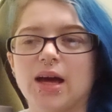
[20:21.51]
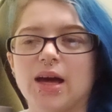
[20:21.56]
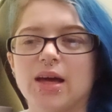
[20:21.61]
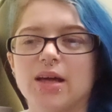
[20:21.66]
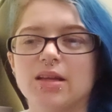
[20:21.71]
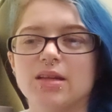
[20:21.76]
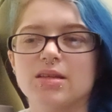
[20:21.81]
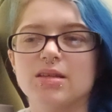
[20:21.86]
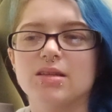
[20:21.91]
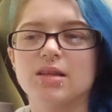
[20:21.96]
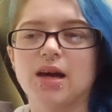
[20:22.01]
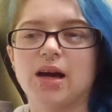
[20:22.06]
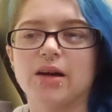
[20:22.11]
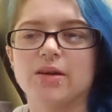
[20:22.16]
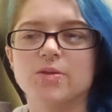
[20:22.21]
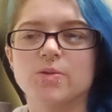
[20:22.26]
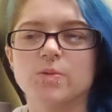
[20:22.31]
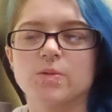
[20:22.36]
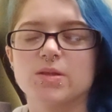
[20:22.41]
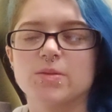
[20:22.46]
and
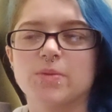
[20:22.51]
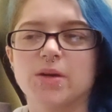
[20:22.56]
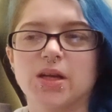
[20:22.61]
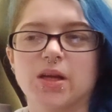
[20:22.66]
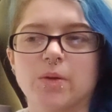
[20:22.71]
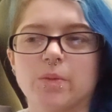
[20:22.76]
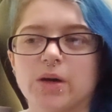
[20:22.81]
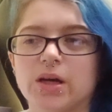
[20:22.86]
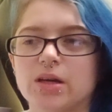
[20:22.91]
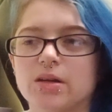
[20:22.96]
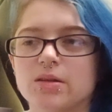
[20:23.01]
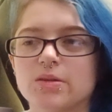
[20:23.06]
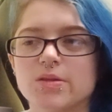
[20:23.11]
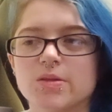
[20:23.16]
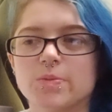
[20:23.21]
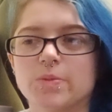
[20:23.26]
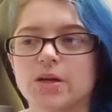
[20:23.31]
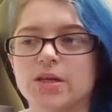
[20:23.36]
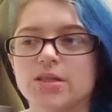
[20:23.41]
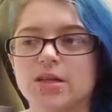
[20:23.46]
actual spinning
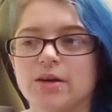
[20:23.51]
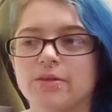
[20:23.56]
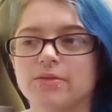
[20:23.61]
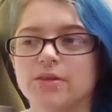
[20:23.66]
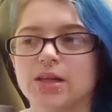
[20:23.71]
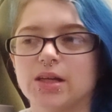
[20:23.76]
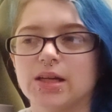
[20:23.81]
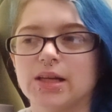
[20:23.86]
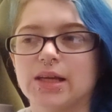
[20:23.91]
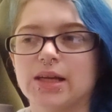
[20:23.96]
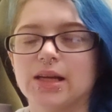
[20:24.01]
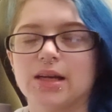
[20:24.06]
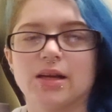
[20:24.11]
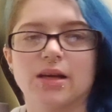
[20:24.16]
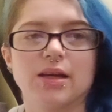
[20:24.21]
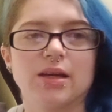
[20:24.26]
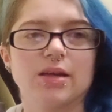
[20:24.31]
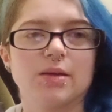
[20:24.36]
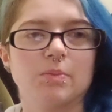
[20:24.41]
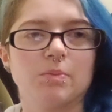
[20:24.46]
wheels were definitely
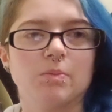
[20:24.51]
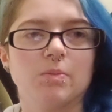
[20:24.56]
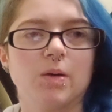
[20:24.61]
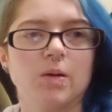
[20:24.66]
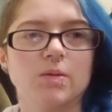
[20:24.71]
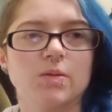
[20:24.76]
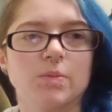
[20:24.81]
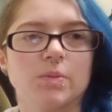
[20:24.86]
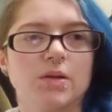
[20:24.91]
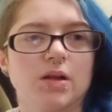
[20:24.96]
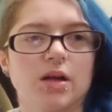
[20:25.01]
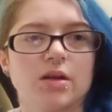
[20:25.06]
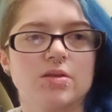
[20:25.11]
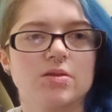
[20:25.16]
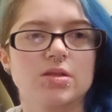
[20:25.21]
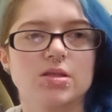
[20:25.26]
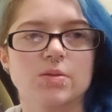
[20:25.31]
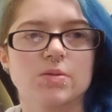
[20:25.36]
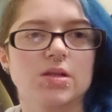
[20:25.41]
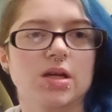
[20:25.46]
like multiple
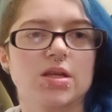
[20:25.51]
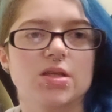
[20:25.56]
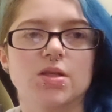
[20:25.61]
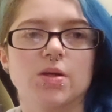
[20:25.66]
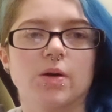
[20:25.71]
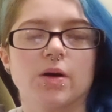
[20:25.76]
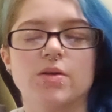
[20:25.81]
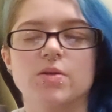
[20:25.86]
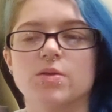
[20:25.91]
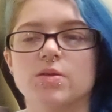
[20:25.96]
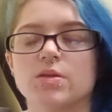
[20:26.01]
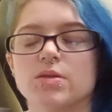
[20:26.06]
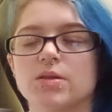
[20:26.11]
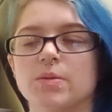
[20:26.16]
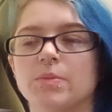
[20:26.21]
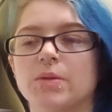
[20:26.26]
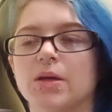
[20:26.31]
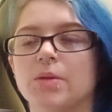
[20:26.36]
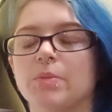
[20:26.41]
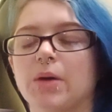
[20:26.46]
hundreds. It was like 200 or
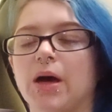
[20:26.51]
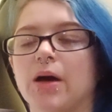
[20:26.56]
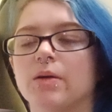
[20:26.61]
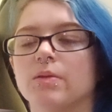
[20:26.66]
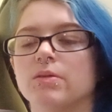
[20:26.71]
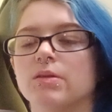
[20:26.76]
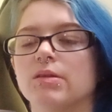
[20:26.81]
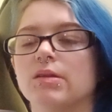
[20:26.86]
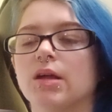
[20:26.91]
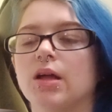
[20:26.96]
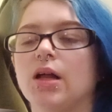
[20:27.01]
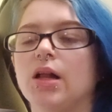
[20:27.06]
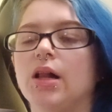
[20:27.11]
something pounds,